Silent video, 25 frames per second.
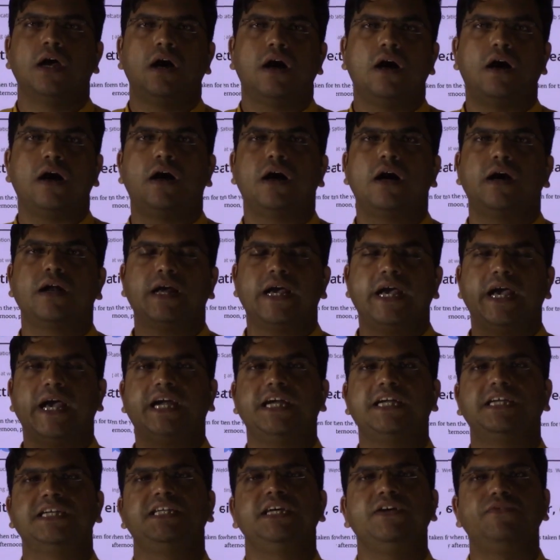are
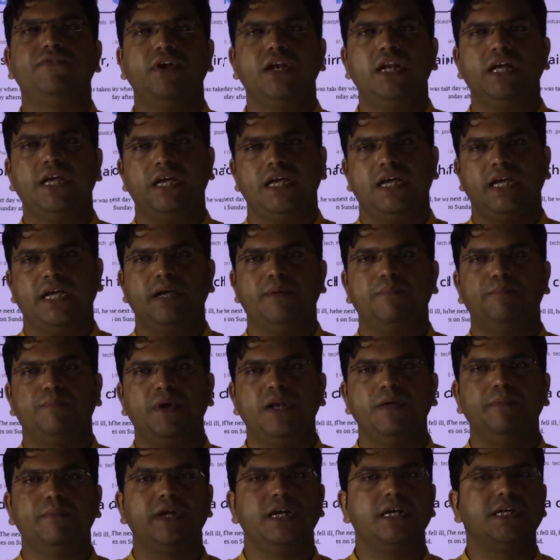actively
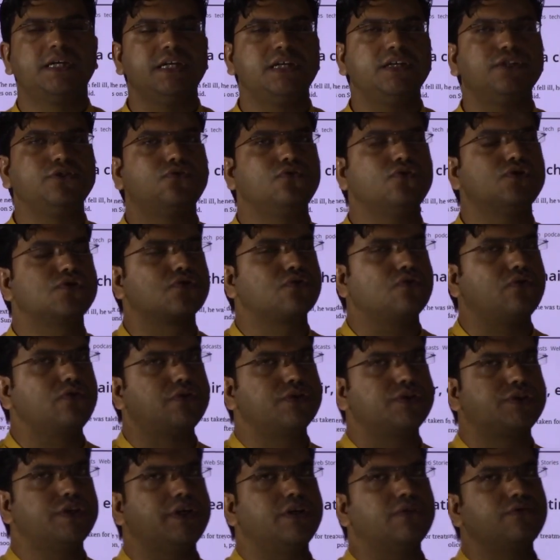implementing those
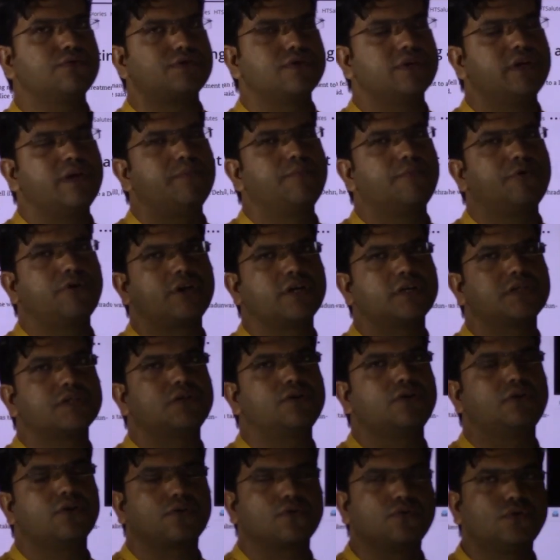constitutional protection
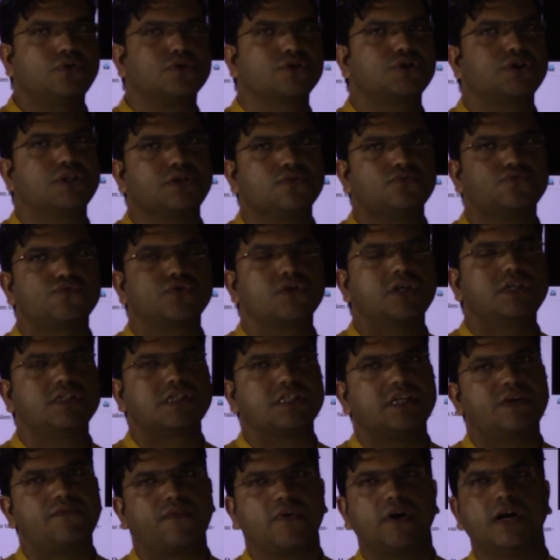or constitutional
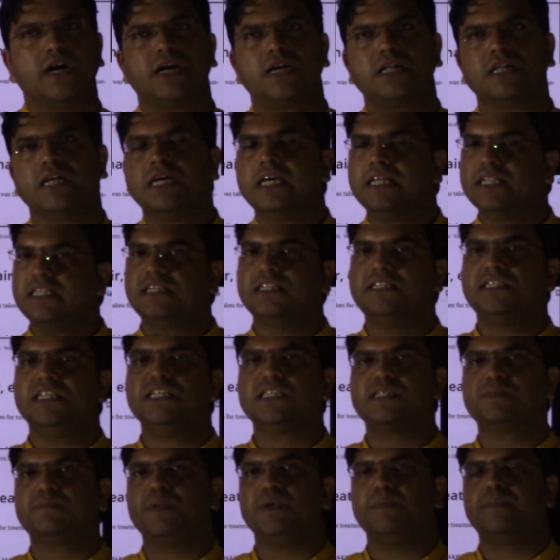safeguards that
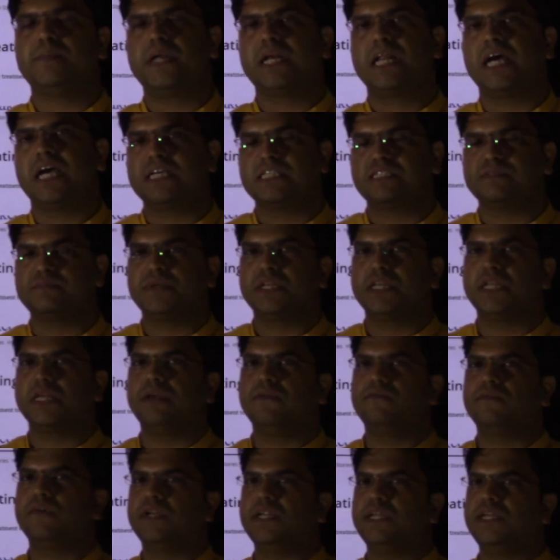these people has been
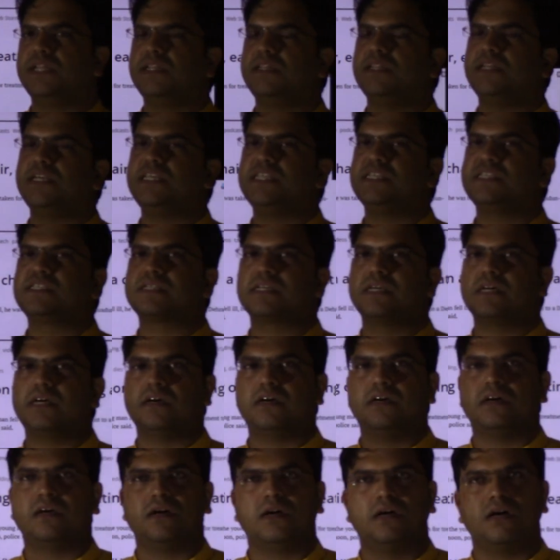given in these
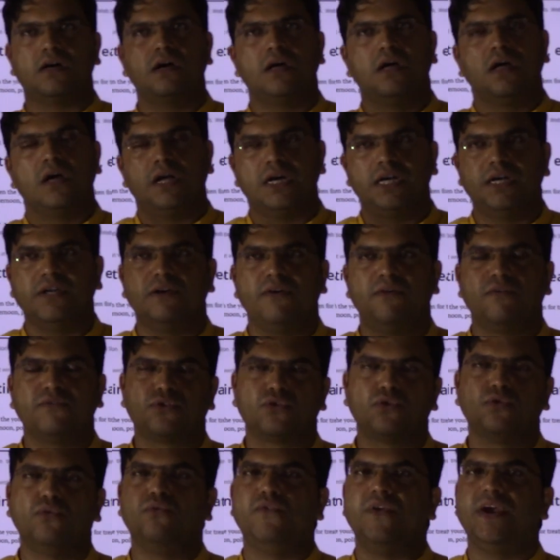
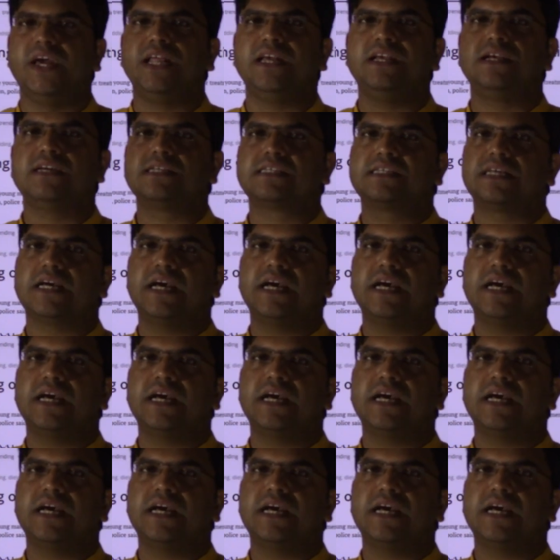through various